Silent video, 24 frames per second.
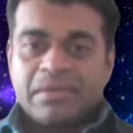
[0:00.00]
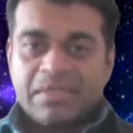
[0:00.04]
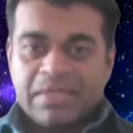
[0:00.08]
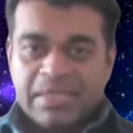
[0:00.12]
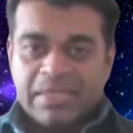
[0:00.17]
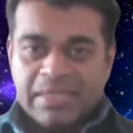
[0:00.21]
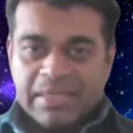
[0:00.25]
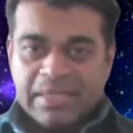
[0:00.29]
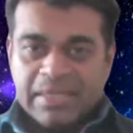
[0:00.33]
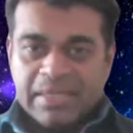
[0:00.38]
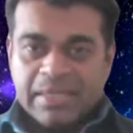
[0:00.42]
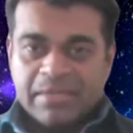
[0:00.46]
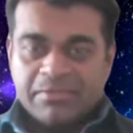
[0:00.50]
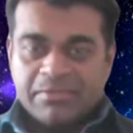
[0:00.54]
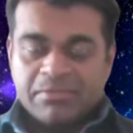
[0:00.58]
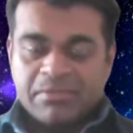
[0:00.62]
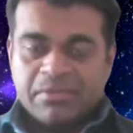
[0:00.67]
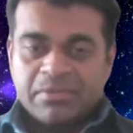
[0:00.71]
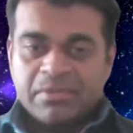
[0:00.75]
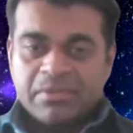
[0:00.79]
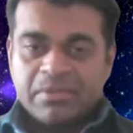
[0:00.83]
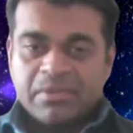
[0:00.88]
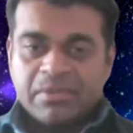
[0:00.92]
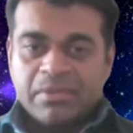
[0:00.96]

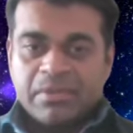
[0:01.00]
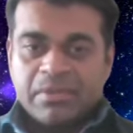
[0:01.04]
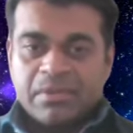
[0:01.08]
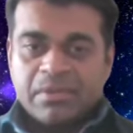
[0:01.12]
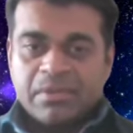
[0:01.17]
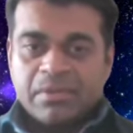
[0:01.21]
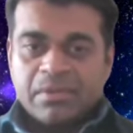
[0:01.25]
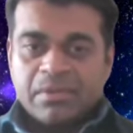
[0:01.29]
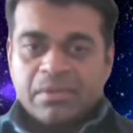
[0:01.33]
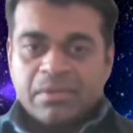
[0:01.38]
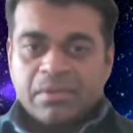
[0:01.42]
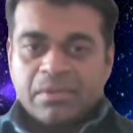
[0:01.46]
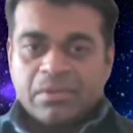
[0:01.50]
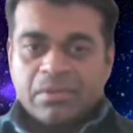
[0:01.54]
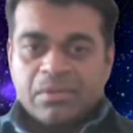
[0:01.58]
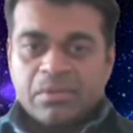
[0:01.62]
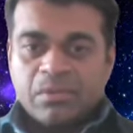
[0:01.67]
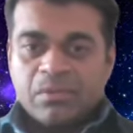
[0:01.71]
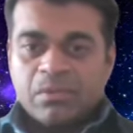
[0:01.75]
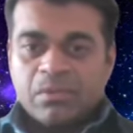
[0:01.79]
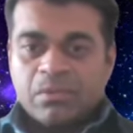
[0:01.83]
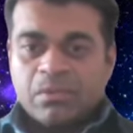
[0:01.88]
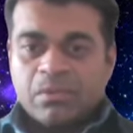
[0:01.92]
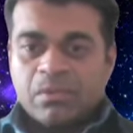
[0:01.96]
T-level
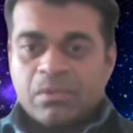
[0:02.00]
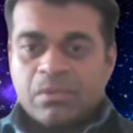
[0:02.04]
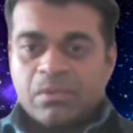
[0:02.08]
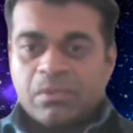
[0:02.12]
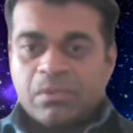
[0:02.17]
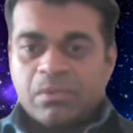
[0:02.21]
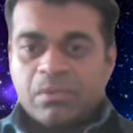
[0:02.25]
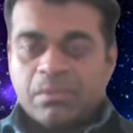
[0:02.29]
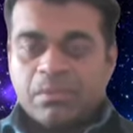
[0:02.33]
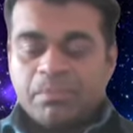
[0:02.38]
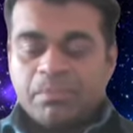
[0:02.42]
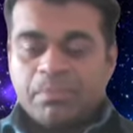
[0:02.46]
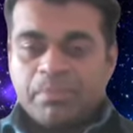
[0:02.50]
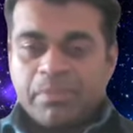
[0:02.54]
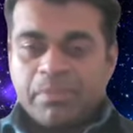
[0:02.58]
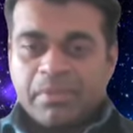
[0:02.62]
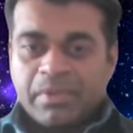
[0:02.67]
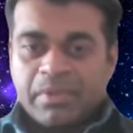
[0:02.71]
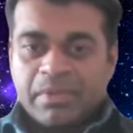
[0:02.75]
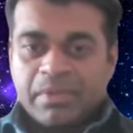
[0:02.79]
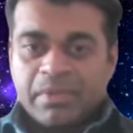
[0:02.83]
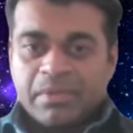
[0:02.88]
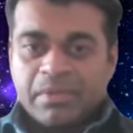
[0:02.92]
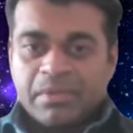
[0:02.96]
or
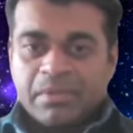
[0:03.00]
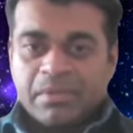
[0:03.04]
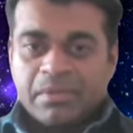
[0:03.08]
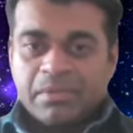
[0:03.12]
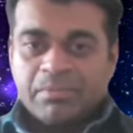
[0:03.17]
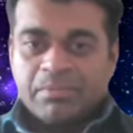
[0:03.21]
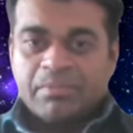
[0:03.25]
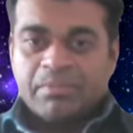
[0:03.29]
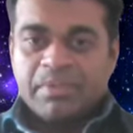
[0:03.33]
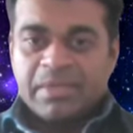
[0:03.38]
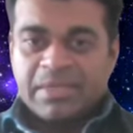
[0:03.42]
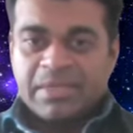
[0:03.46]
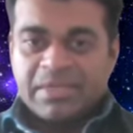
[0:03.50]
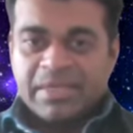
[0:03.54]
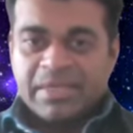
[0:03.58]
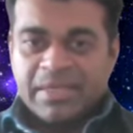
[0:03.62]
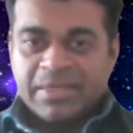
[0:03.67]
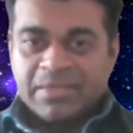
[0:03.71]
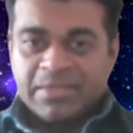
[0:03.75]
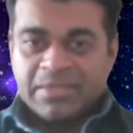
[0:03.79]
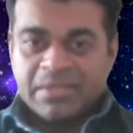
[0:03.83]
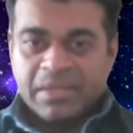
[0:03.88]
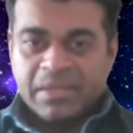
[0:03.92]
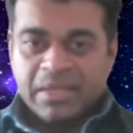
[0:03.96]

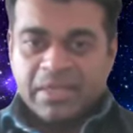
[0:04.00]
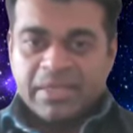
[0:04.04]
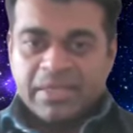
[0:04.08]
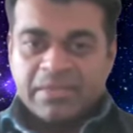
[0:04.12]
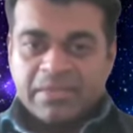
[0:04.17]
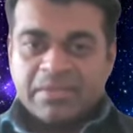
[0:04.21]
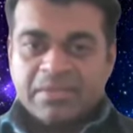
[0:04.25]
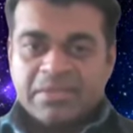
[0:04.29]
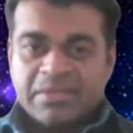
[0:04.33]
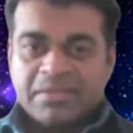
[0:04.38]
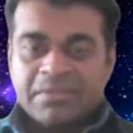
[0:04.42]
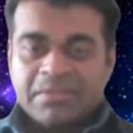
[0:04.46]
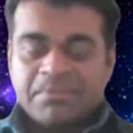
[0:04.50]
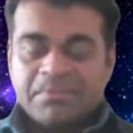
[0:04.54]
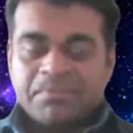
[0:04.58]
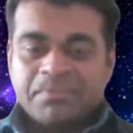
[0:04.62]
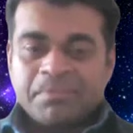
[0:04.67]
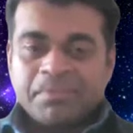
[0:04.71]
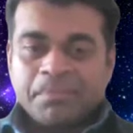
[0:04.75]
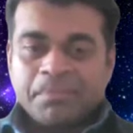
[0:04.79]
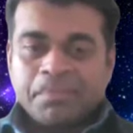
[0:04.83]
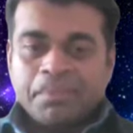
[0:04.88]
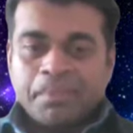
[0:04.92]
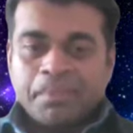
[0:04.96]
BTEC science.
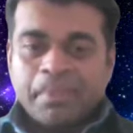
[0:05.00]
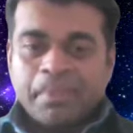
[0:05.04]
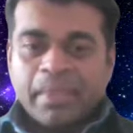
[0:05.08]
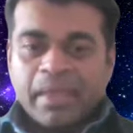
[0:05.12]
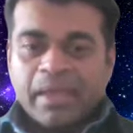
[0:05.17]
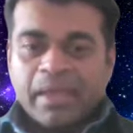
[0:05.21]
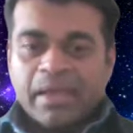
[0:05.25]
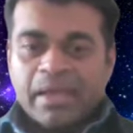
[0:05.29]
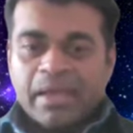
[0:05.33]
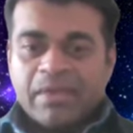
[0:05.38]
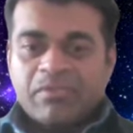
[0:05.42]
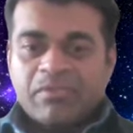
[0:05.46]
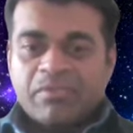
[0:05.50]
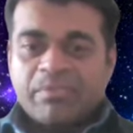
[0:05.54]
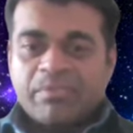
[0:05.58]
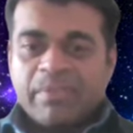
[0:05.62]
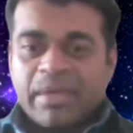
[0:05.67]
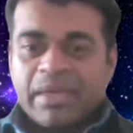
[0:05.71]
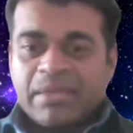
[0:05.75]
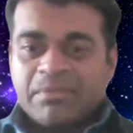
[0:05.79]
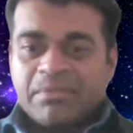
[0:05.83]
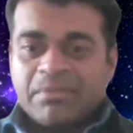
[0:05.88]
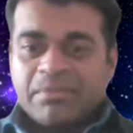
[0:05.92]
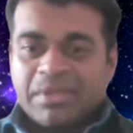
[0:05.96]
I haven't
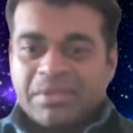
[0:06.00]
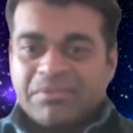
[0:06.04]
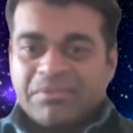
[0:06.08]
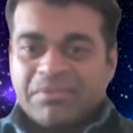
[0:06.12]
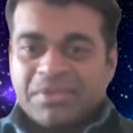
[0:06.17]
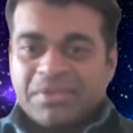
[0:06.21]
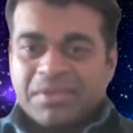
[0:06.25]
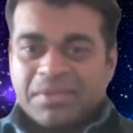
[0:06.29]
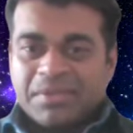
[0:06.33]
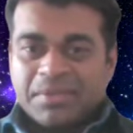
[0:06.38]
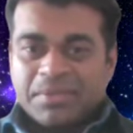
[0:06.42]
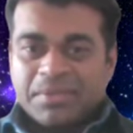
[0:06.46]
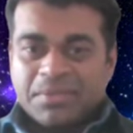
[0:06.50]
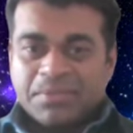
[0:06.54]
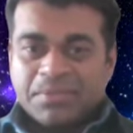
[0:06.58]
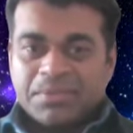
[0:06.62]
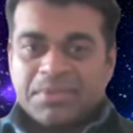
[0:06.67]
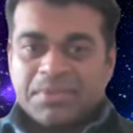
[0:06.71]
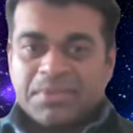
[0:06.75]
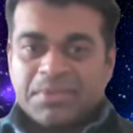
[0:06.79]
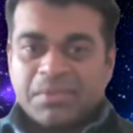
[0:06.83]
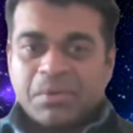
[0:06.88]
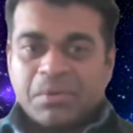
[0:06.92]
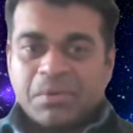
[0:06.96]
made many
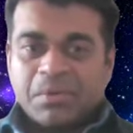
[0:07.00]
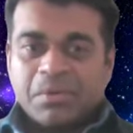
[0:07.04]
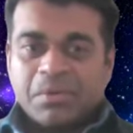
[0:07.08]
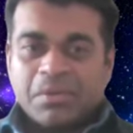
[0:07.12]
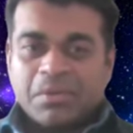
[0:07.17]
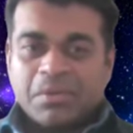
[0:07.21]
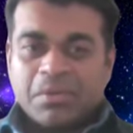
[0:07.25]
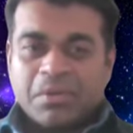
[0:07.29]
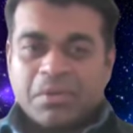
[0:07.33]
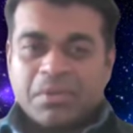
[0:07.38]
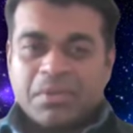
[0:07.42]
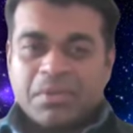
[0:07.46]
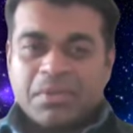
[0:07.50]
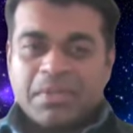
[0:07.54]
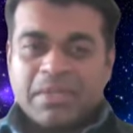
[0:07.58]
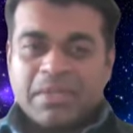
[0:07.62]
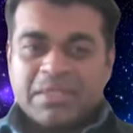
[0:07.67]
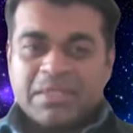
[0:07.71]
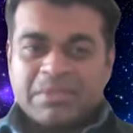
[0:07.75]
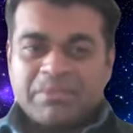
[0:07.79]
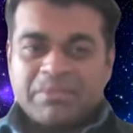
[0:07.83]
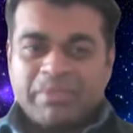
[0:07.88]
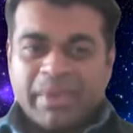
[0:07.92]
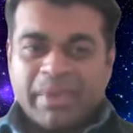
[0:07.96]
videos on
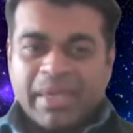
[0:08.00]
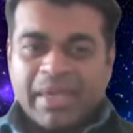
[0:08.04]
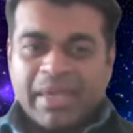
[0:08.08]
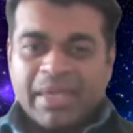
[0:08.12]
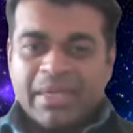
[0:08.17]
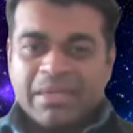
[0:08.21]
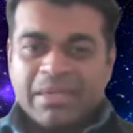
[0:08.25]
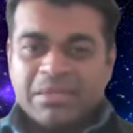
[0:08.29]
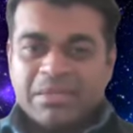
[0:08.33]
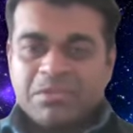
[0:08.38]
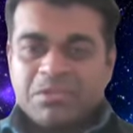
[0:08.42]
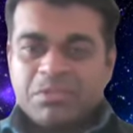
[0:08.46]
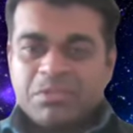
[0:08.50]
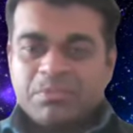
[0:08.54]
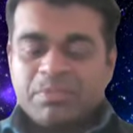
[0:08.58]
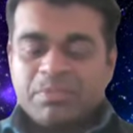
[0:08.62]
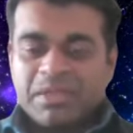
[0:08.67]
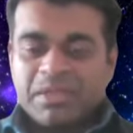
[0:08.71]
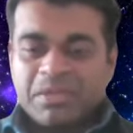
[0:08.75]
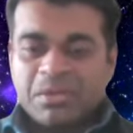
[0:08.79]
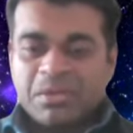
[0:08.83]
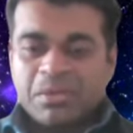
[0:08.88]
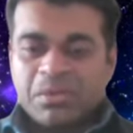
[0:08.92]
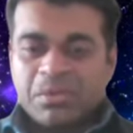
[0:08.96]
this page
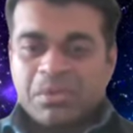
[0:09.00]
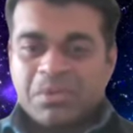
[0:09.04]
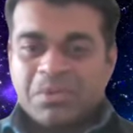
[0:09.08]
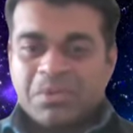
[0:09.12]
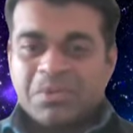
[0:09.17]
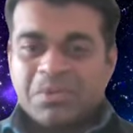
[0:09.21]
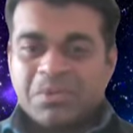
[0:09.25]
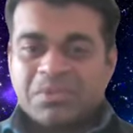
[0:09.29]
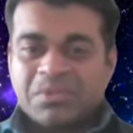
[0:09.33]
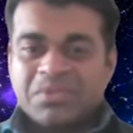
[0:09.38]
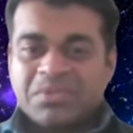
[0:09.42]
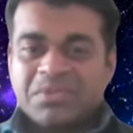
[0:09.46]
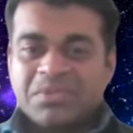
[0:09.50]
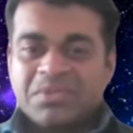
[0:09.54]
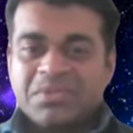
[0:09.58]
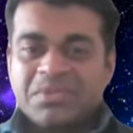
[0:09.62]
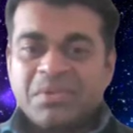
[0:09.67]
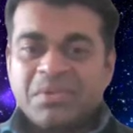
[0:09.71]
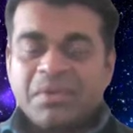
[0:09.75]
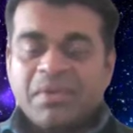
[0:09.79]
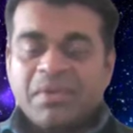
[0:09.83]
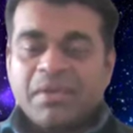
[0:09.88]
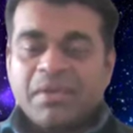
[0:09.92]
because